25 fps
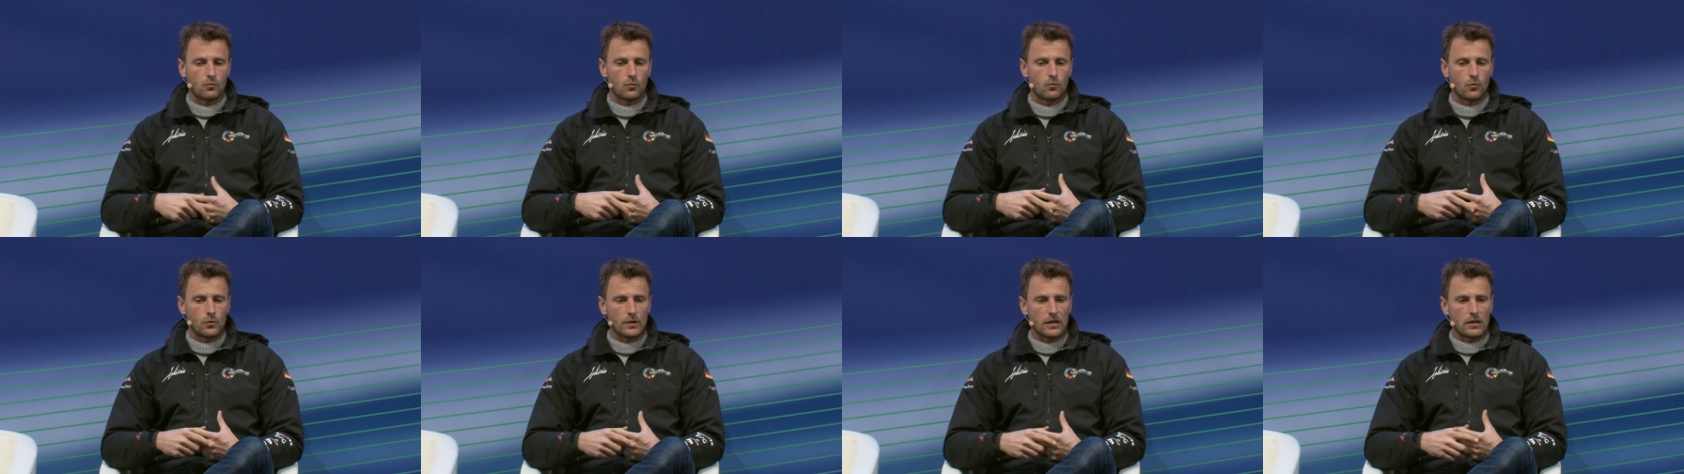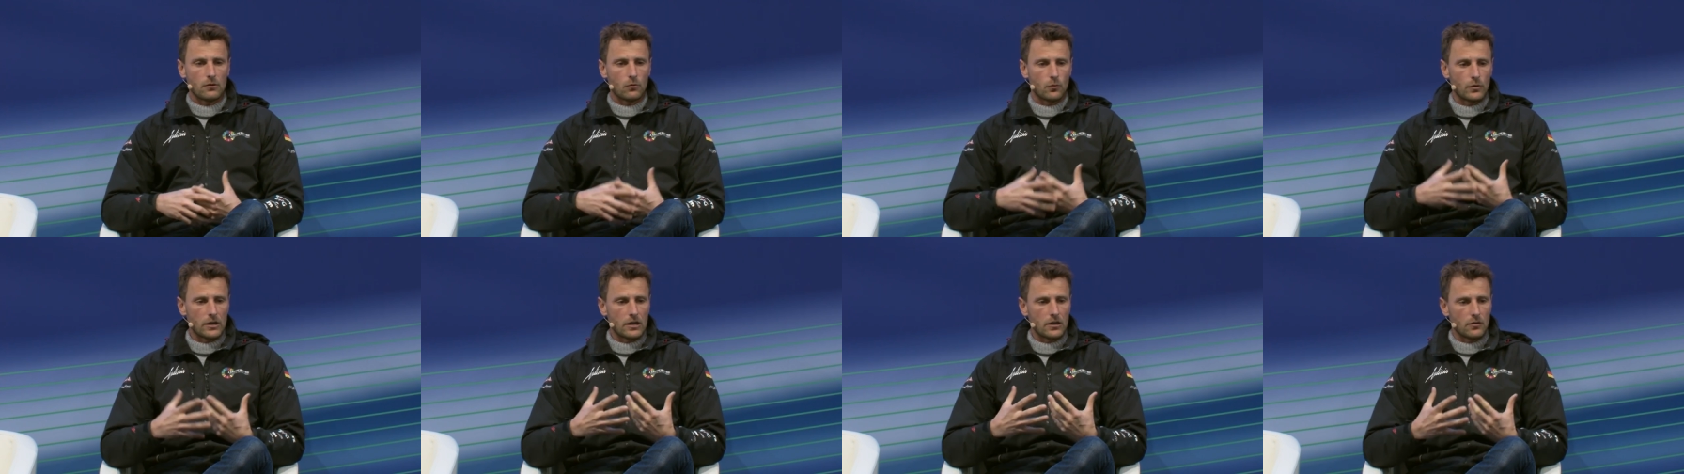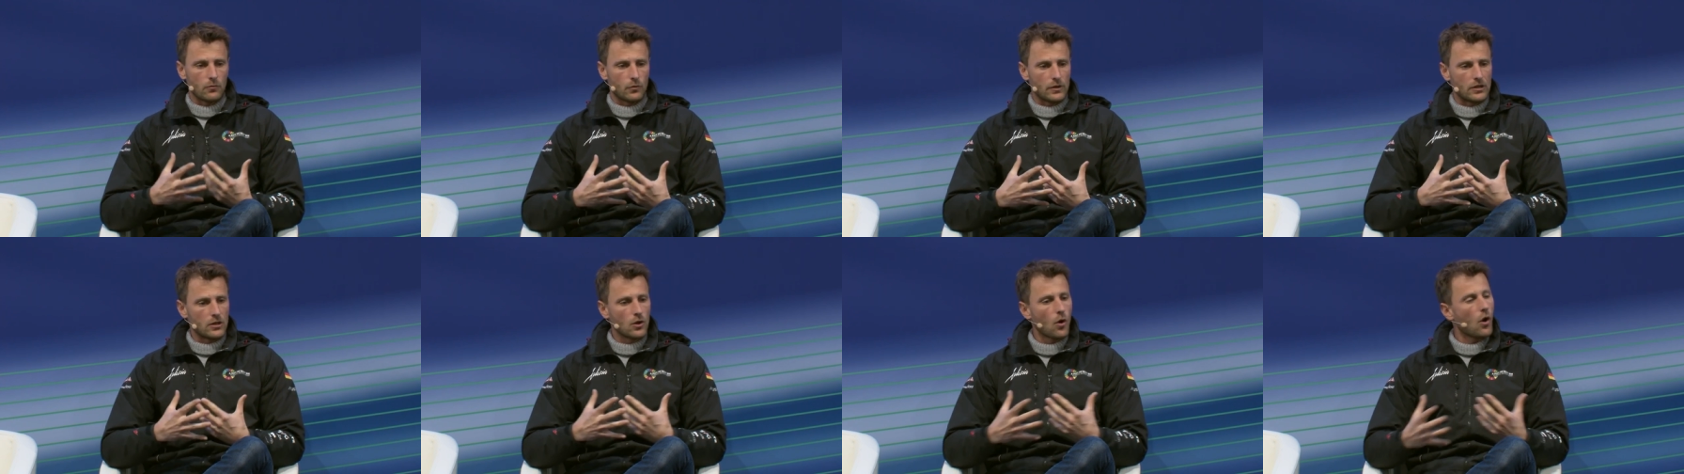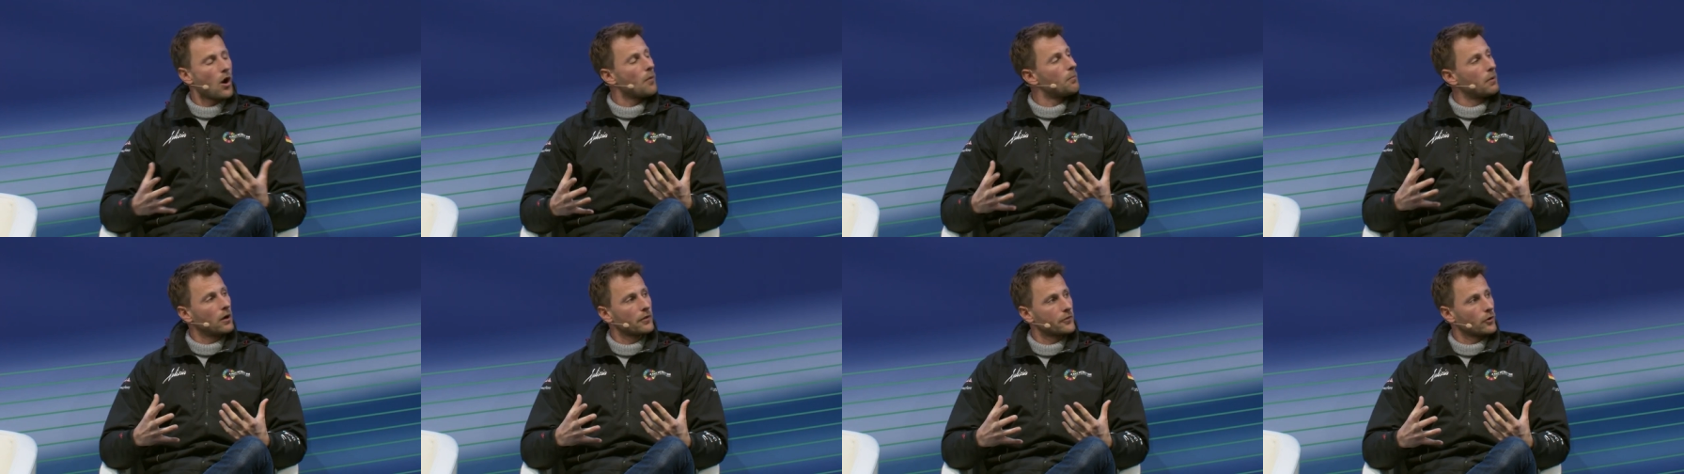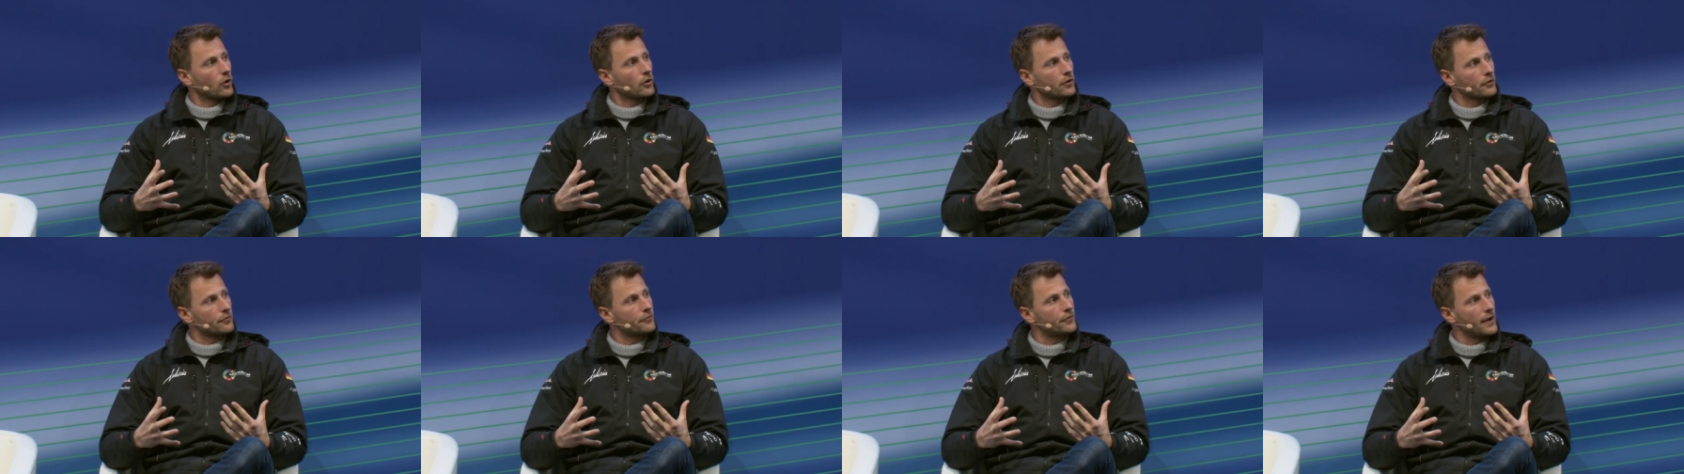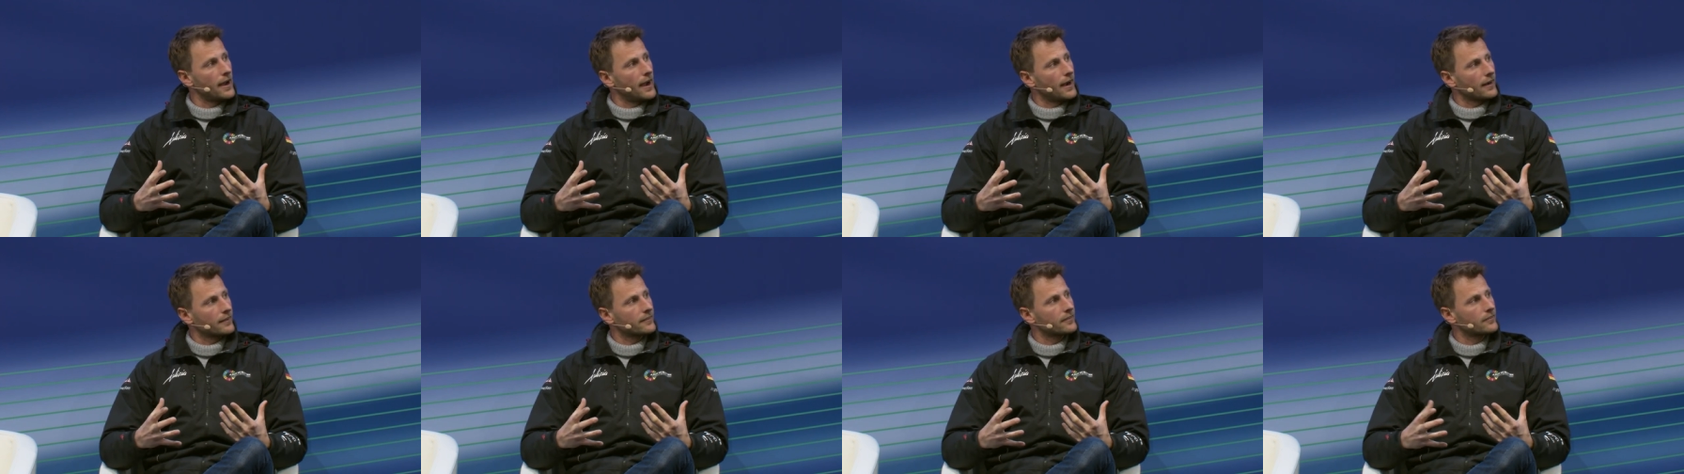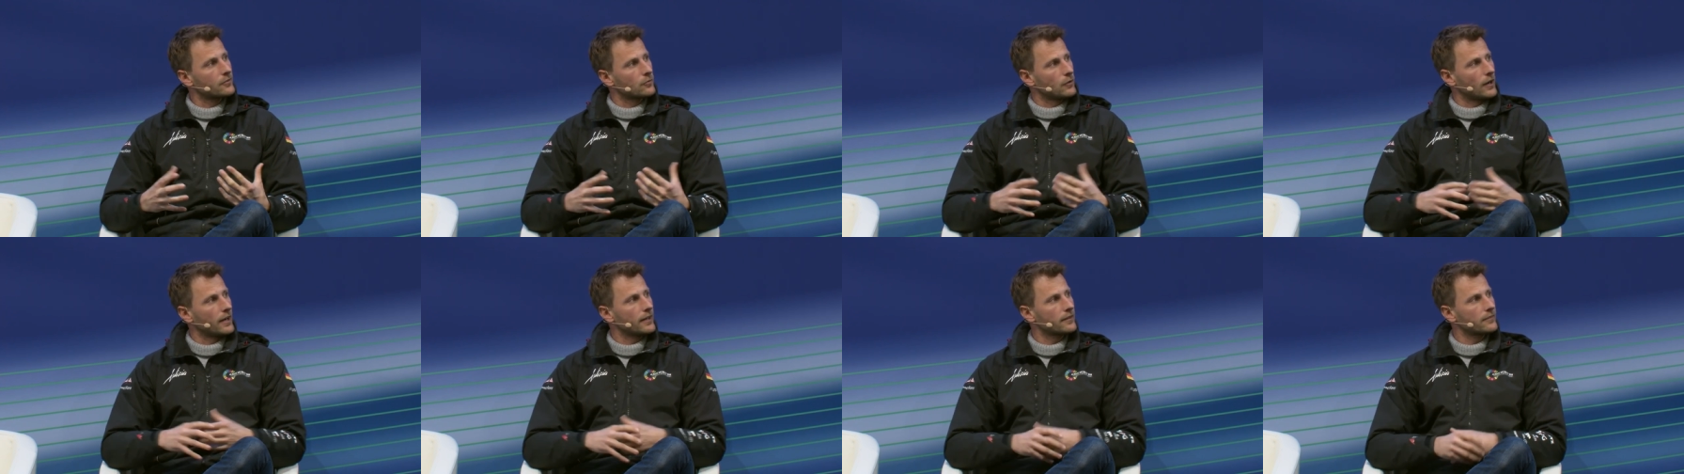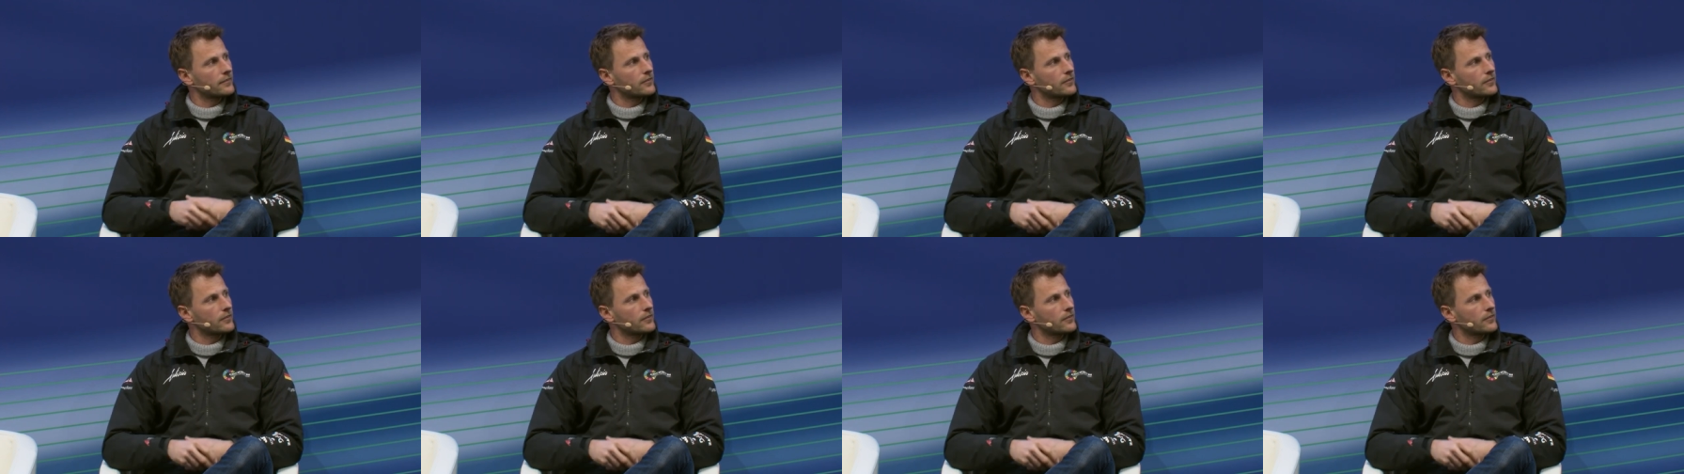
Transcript: we, we, we know about all the facts, right?